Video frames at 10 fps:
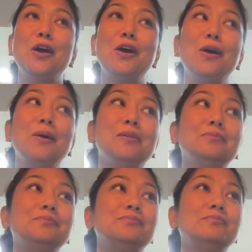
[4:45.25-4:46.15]

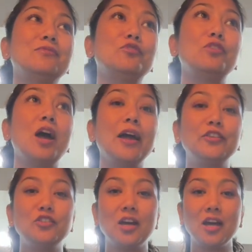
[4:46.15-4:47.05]

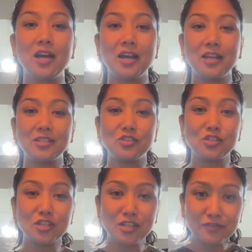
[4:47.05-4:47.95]
fried rice,
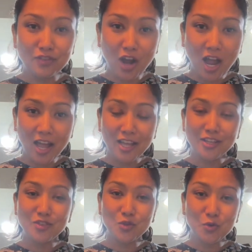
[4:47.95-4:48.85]
stir
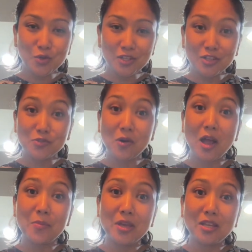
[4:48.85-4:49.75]
fries, noodles,
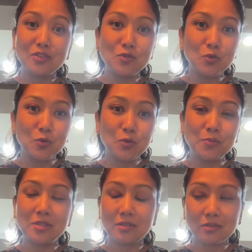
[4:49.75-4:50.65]
ramen,
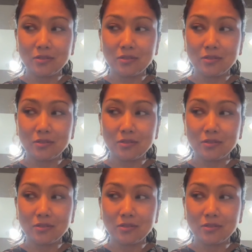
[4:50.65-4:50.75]
soups,